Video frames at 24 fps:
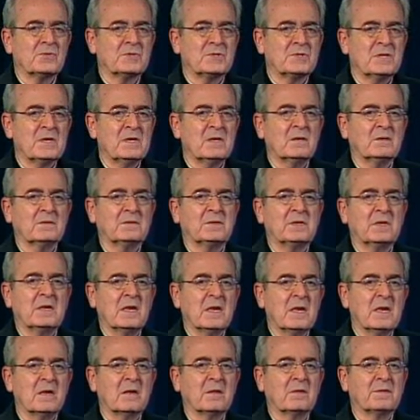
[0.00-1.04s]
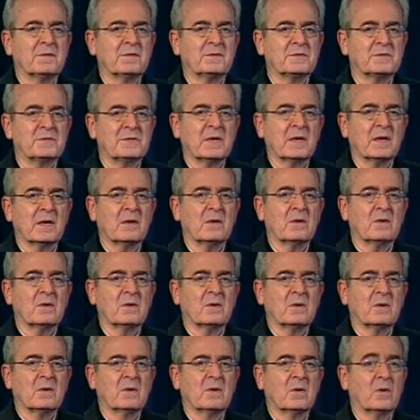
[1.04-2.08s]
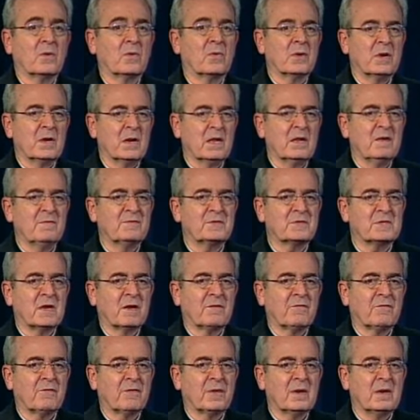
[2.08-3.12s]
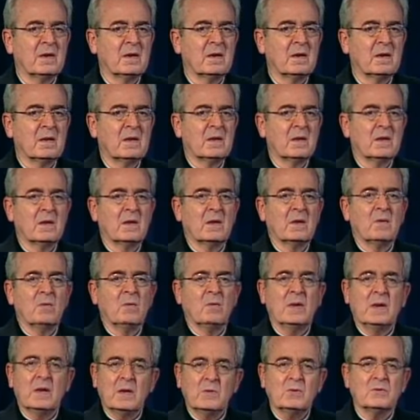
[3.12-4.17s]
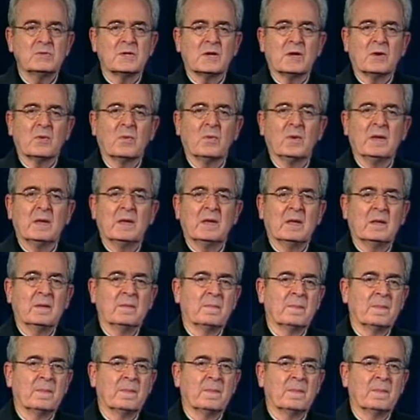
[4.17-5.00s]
zeal to heal the sick or relieve suffering, we lose our way.